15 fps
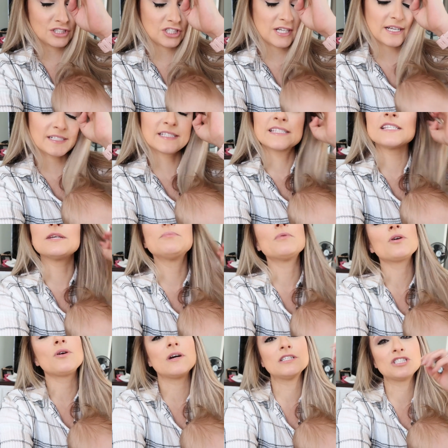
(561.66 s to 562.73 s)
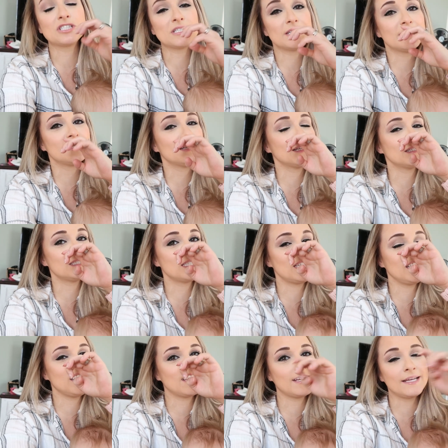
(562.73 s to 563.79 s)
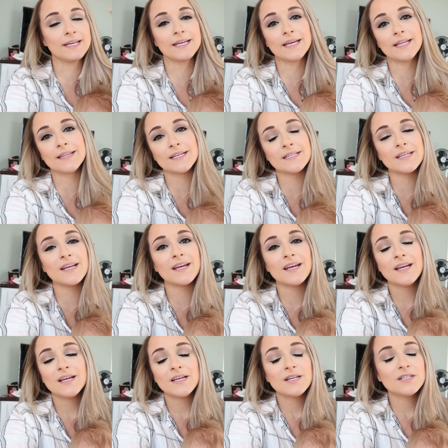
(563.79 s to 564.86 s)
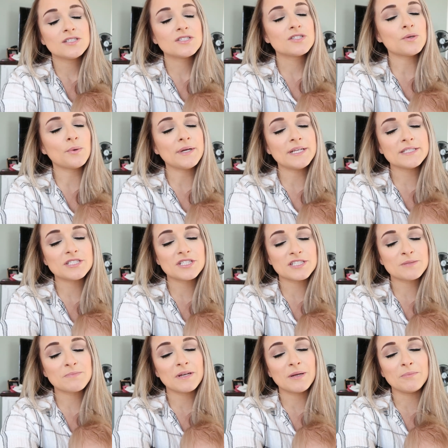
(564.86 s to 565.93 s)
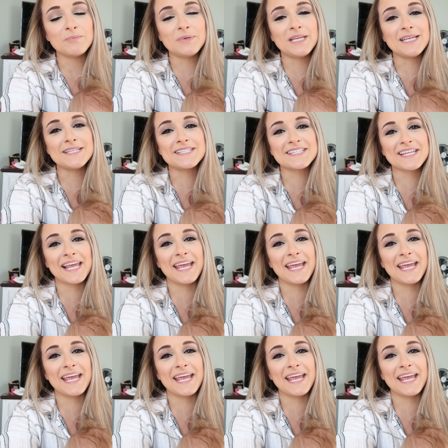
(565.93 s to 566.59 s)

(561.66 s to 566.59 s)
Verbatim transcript: Jack's sleep regression and teething and then Zoe has just been a beast